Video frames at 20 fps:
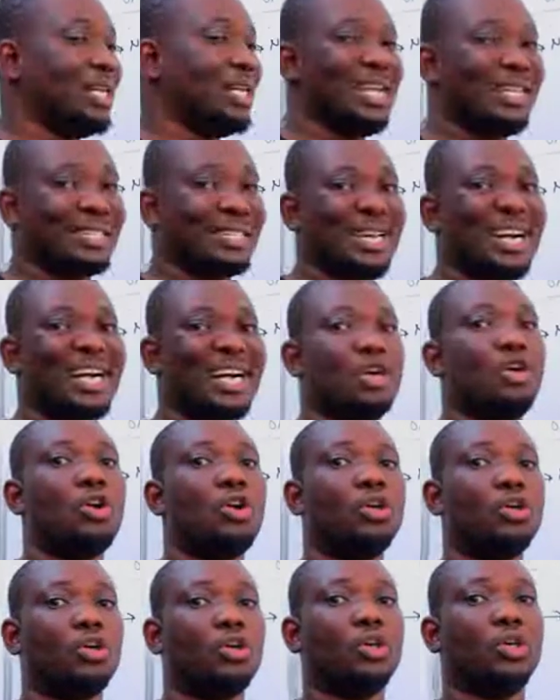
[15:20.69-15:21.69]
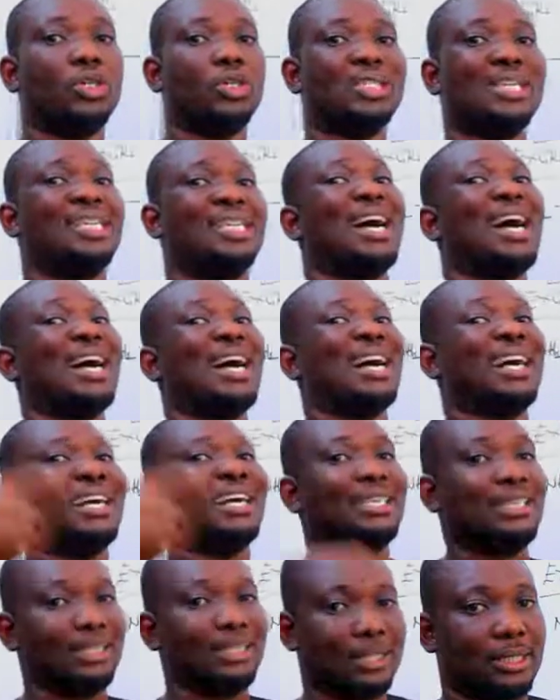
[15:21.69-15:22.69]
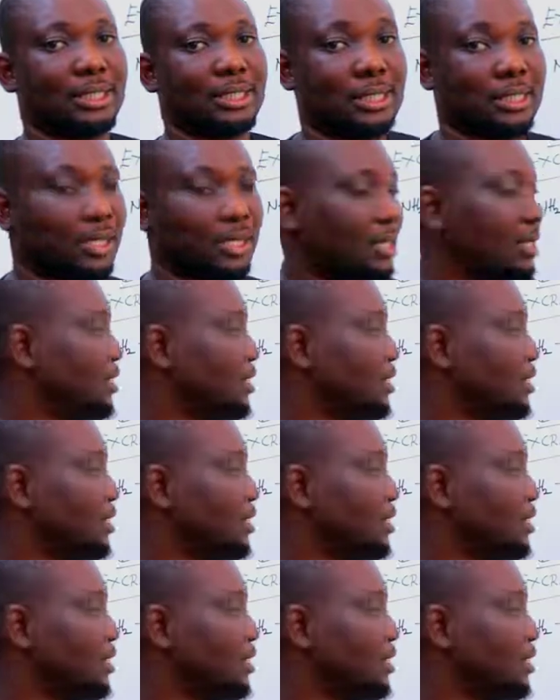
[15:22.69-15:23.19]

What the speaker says: later oxidized